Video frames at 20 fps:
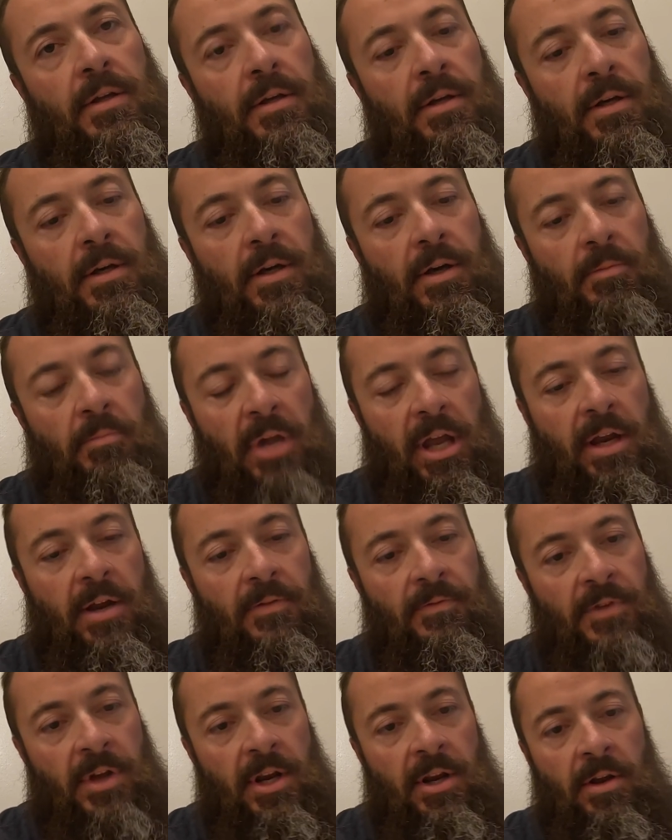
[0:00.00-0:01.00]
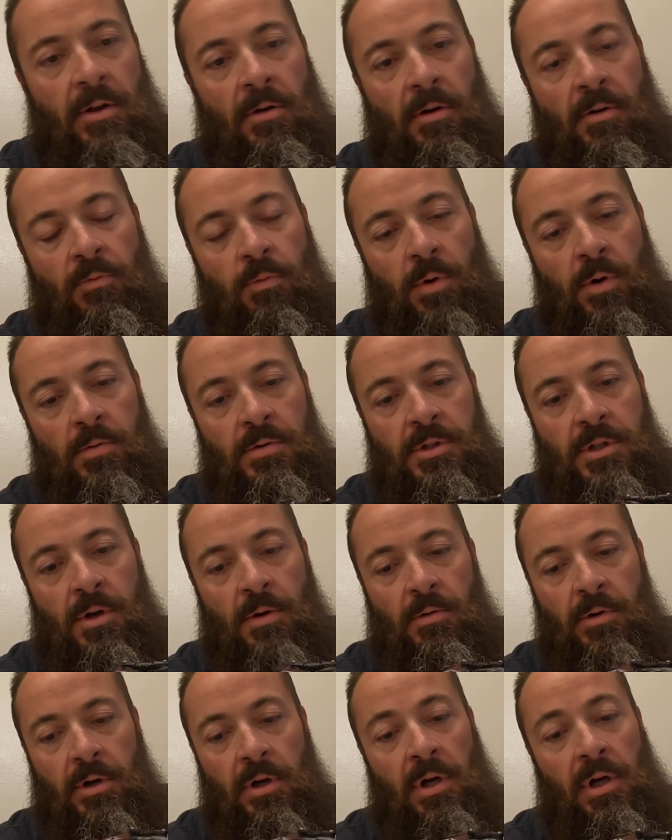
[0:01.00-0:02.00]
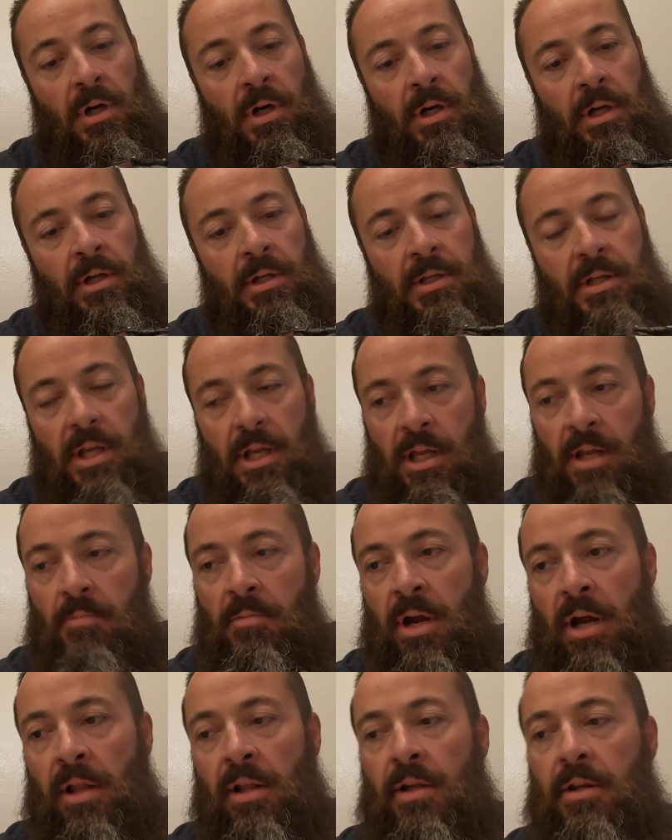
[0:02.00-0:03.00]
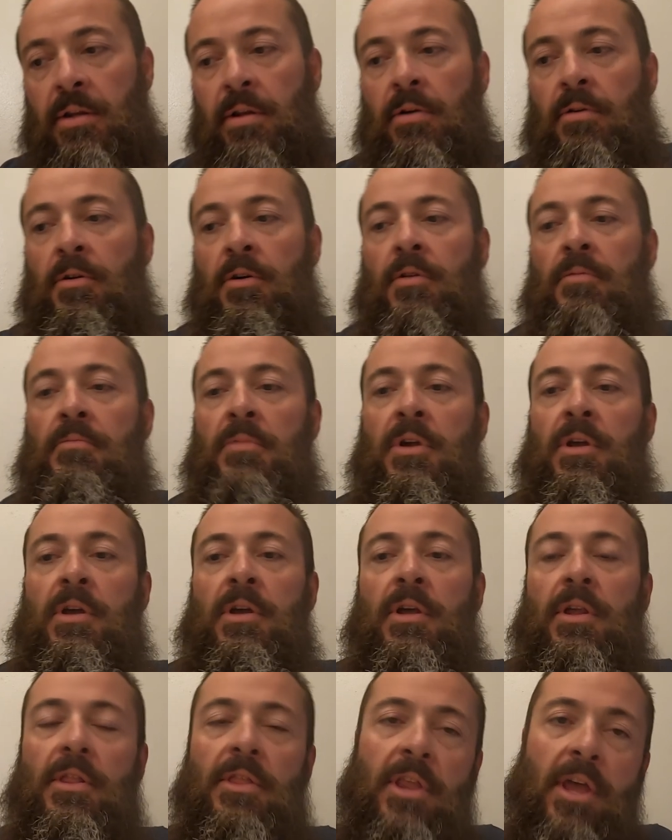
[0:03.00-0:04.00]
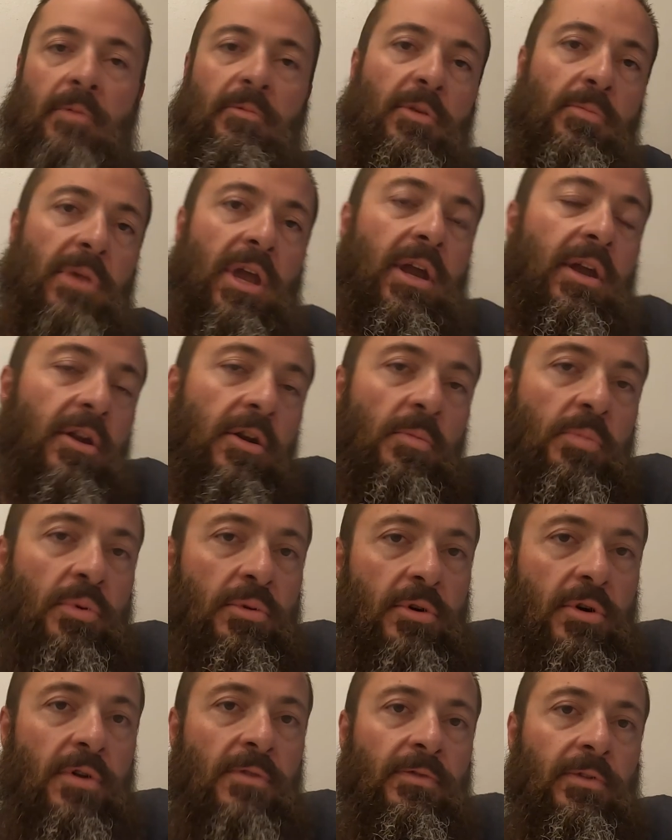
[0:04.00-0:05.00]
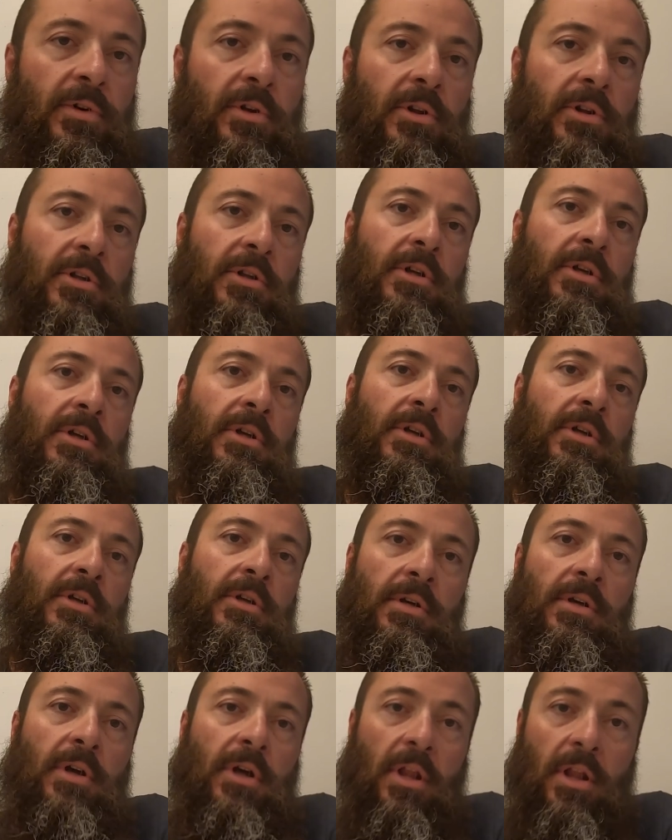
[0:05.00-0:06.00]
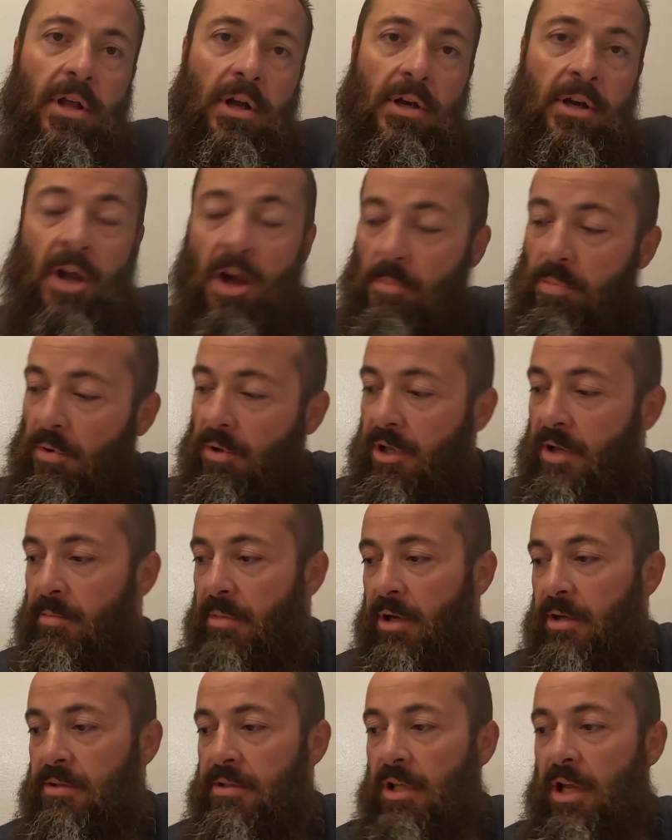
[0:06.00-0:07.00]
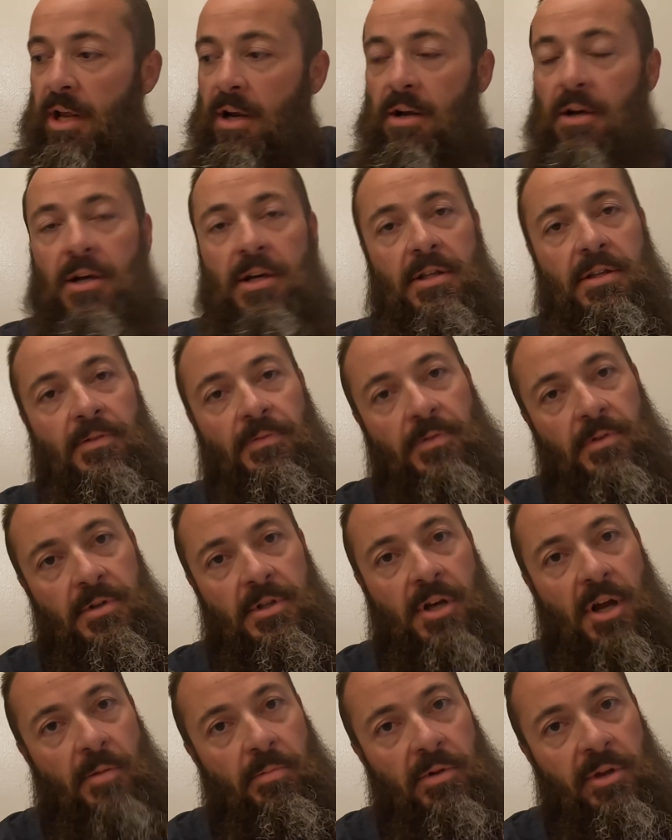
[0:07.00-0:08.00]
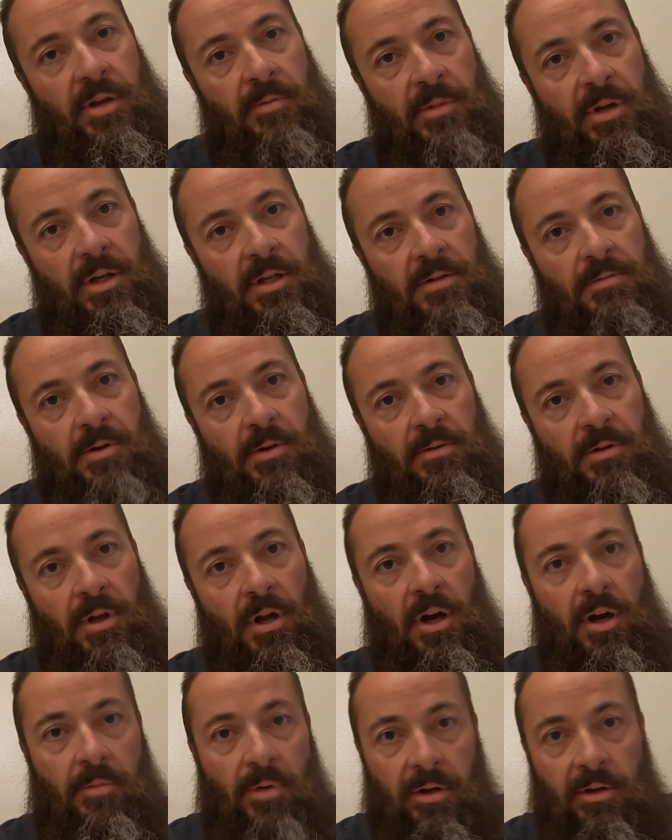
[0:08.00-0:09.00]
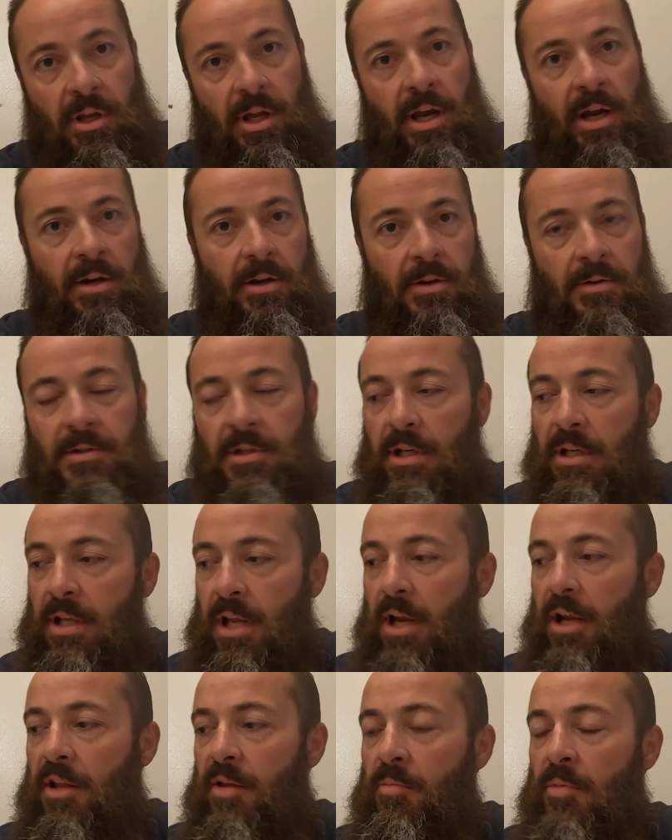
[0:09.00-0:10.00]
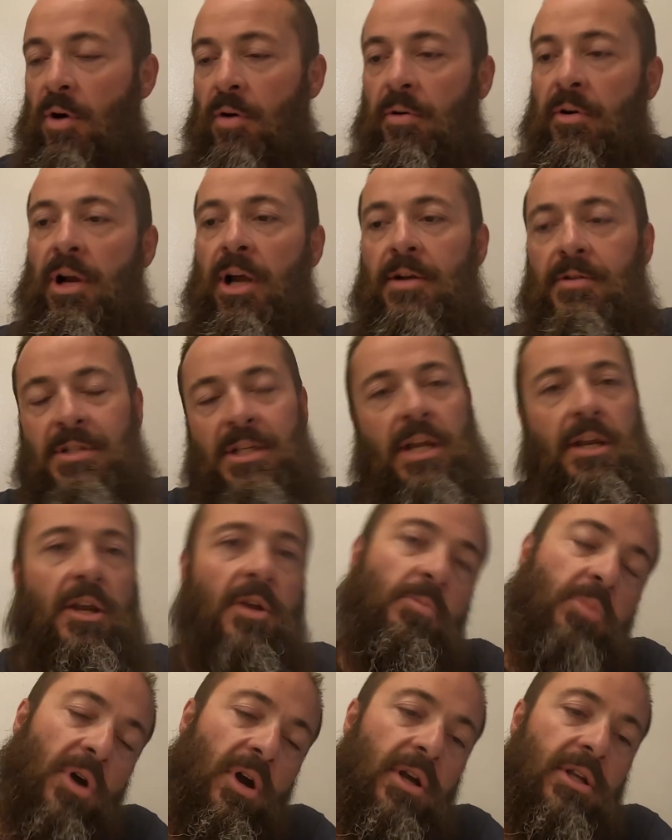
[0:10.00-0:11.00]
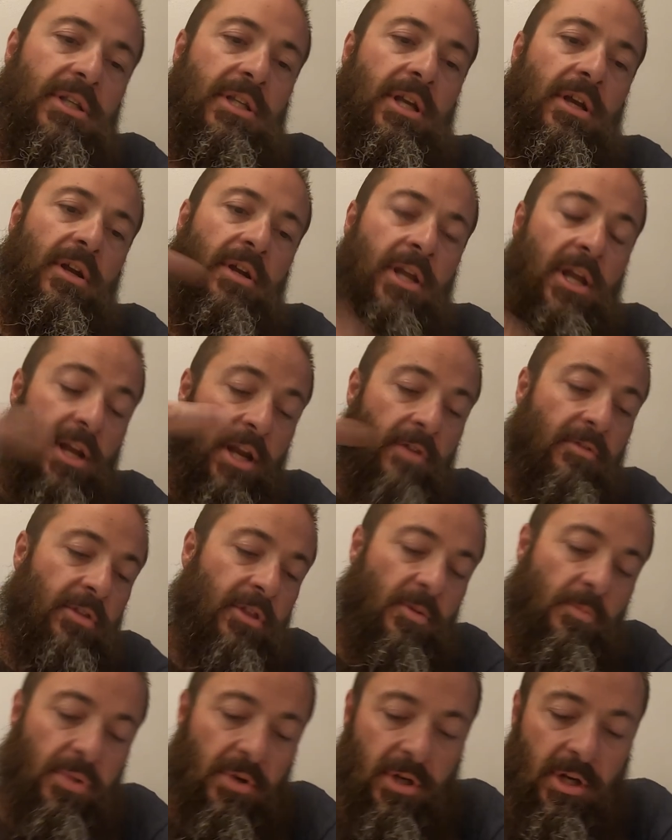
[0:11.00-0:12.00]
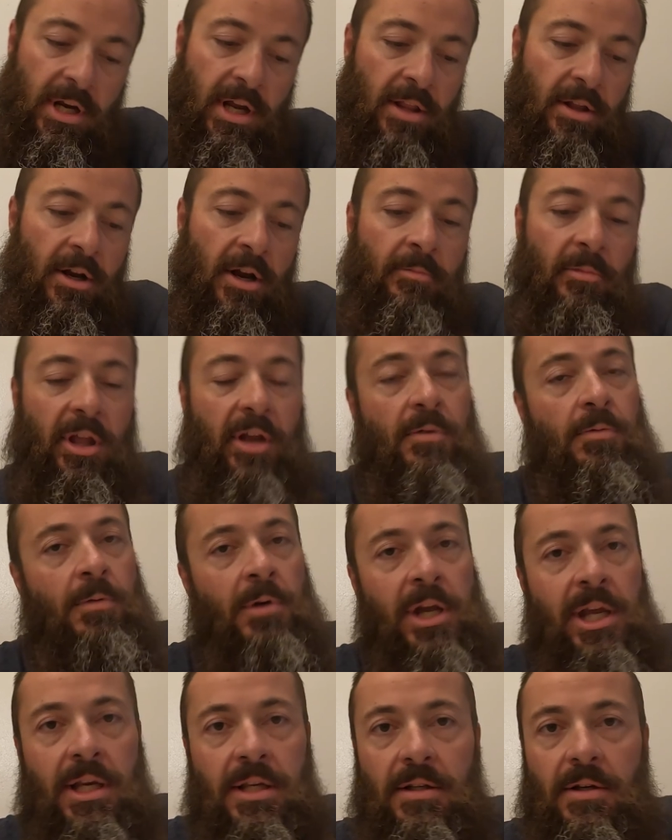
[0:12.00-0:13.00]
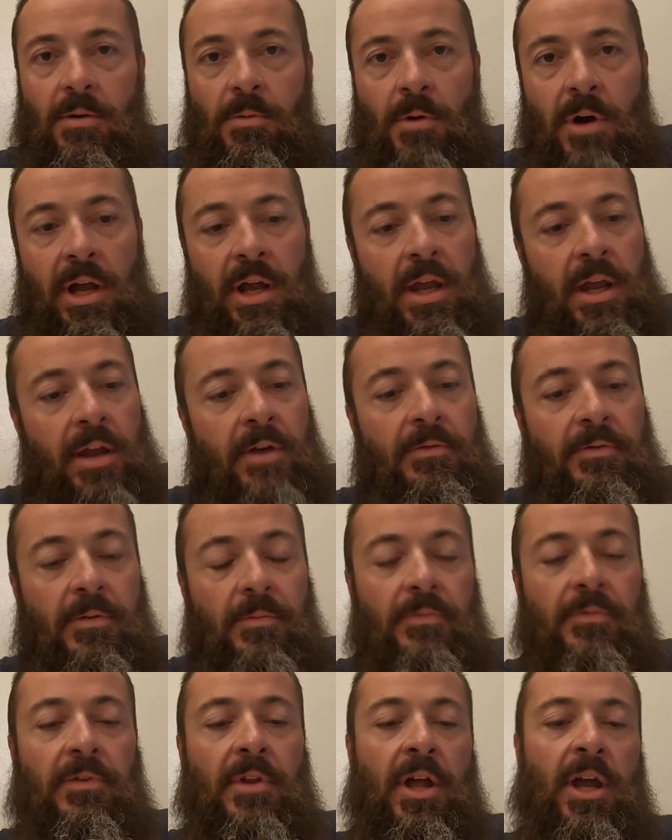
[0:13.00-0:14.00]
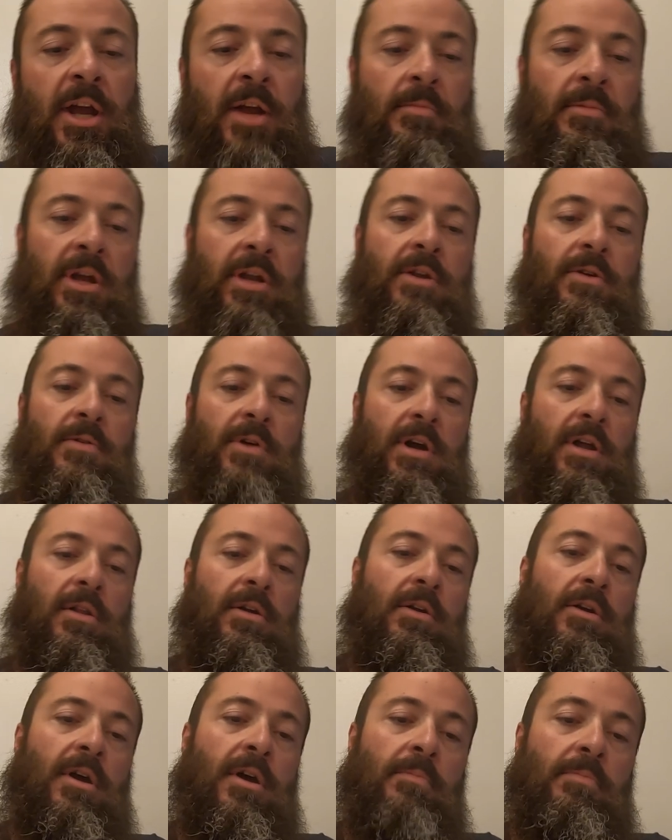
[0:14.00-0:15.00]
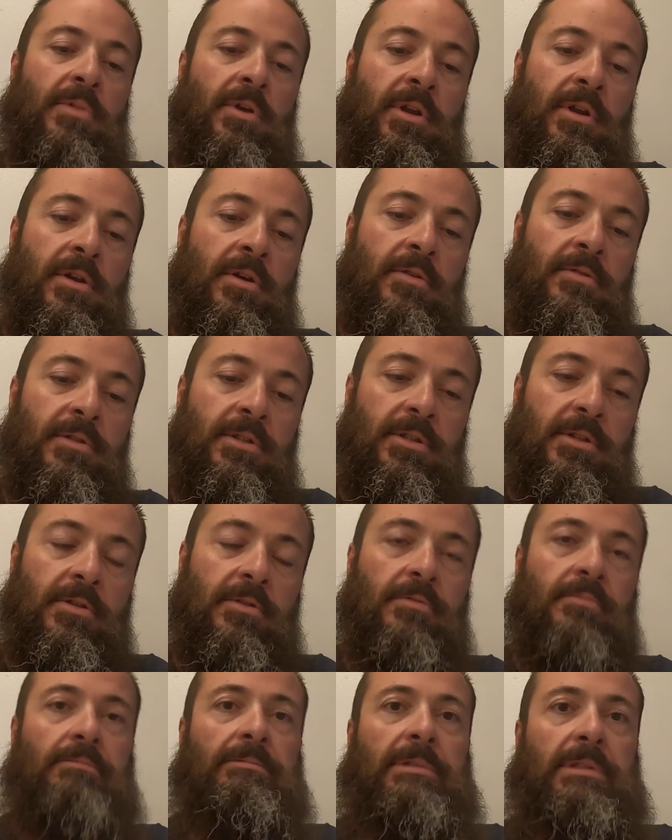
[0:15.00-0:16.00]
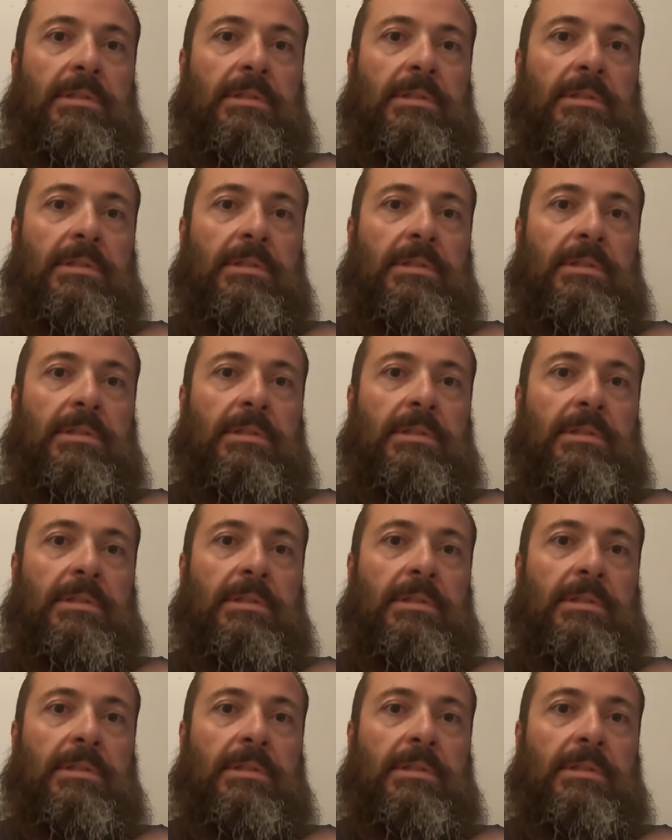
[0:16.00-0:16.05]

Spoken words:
make a video of what was going on, email it to them to make an approval. A couple emails later, because the first couple emails we were talking about diagnosing, taking the motor out, sending parts here, getting everything put together. I'm like weeks away from flying my new helicopter, you know, so